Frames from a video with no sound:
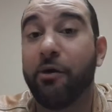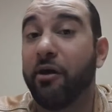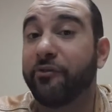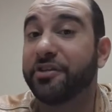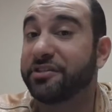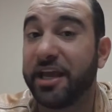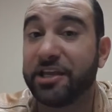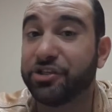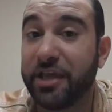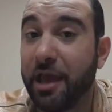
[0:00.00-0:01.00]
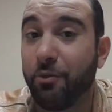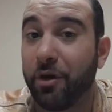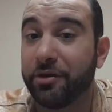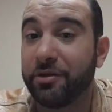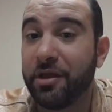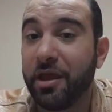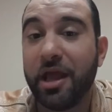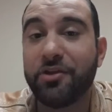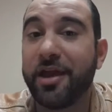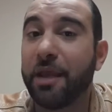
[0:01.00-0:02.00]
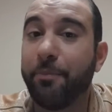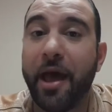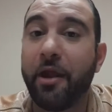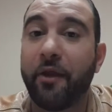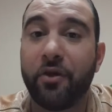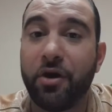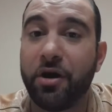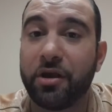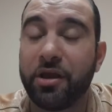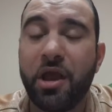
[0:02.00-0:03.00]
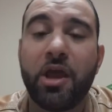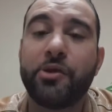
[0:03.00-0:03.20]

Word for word: However, the second you get one and you got a buyer on the hook,